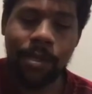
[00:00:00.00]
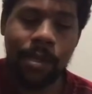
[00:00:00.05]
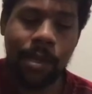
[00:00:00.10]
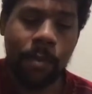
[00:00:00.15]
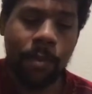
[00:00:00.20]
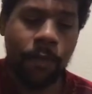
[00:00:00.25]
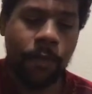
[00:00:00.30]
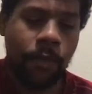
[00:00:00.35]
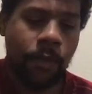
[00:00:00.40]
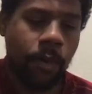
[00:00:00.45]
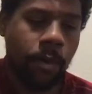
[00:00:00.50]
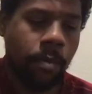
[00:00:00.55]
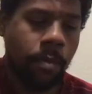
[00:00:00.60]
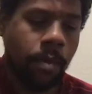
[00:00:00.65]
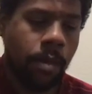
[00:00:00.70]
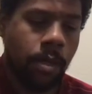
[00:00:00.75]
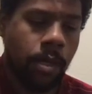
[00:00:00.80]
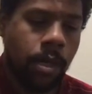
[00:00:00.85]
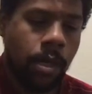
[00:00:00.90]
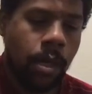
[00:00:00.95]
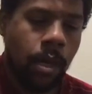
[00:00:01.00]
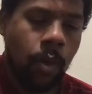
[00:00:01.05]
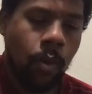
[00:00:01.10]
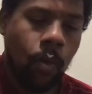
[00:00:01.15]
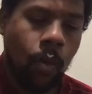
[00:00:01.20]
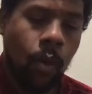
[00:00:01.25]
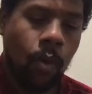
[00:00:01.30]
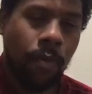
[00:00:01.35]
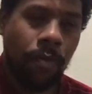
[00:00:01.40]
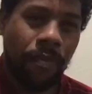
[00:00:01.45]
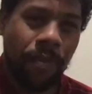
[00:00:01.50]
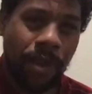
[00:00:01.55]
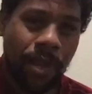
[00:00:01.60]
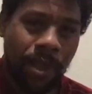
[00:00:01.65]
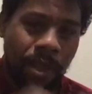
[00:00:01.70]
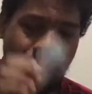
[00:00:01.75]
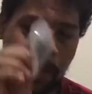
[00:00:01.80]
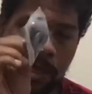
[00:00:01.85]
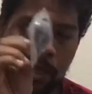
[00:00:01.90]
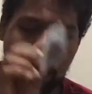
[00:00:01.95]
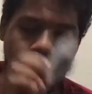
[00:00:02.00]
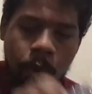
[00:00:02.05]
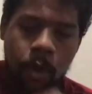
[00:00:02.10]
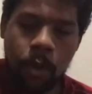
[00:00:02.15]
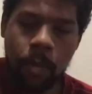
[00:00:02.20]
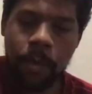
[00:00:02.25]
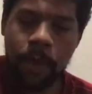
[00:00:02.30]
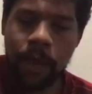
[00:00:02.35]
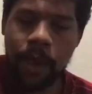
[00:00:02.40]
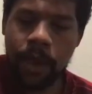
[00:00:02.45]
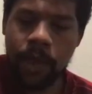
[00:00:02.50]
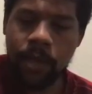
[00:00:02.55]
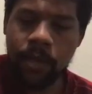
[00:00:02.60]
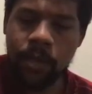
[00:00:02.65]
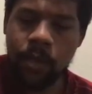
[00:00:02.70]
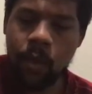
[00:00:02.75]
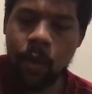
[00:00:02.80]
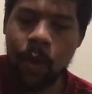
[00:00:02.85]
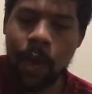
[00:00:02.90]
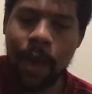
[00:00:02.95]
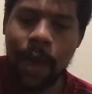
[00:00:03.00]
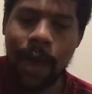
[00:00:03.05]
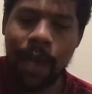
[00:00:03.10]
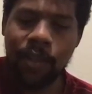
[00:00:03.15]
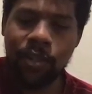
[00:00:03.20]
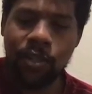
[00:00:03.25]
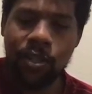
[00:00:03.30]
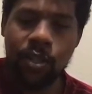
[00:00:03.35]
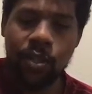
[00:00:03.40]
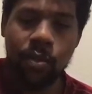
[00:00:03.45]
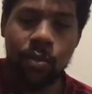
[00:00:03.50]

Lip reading: Some of them won't fit in these small bags, so I actually